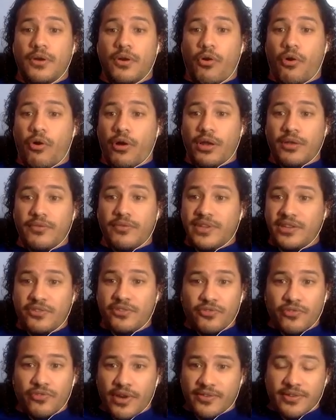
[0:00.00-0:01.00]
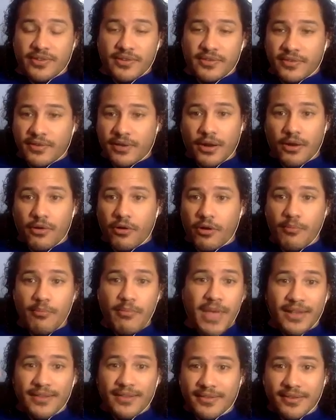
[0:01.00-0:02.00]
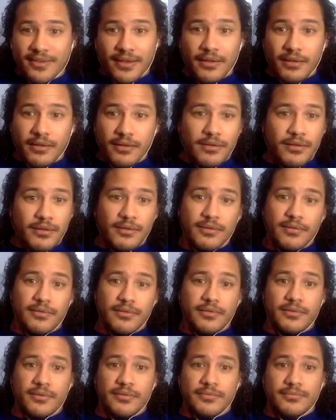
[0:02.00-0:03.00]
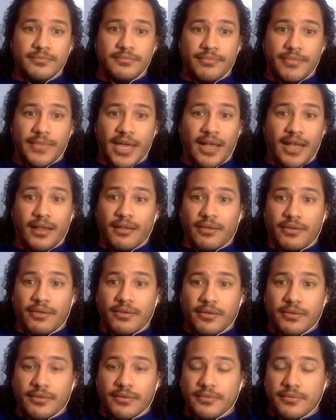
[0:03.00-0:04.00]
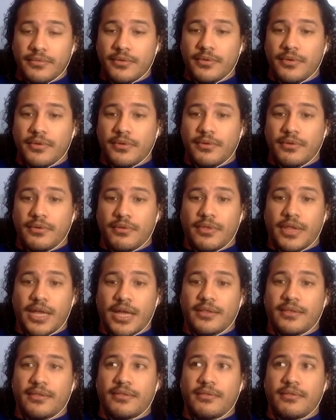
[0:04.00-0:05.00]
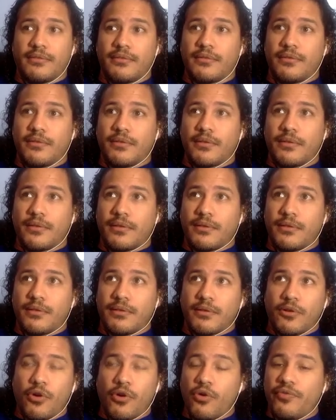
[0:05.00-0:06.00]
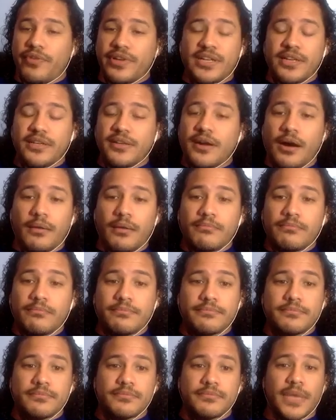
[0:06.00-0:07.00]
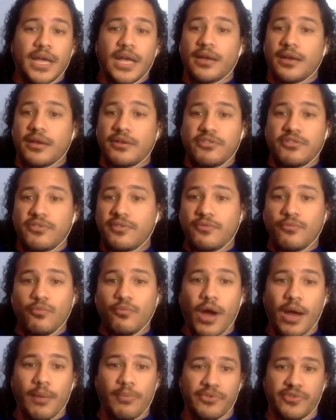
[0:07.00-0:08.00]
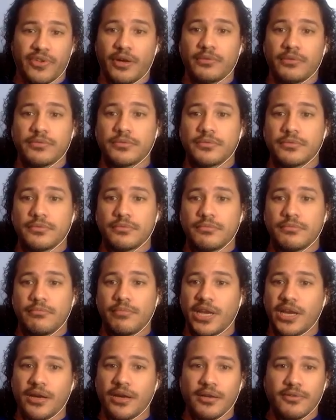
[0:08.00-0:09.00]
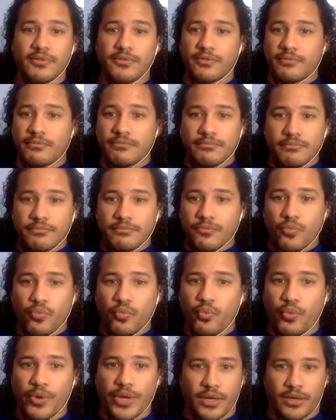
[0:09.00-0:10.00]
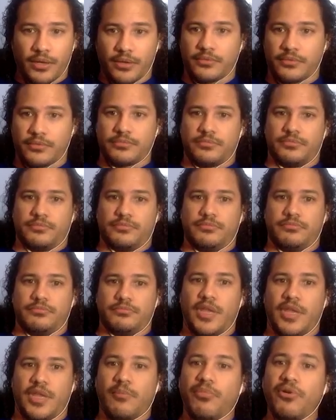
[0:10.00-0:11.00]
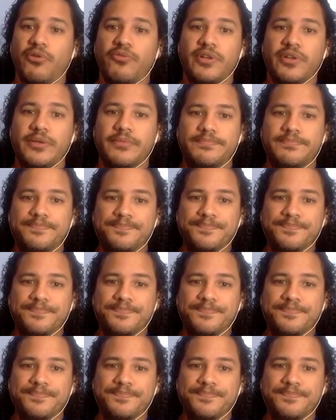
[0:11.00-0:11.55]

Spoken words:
all of these stresses on our mental health, that COVID could come and it could just wipe us out because we're not improving,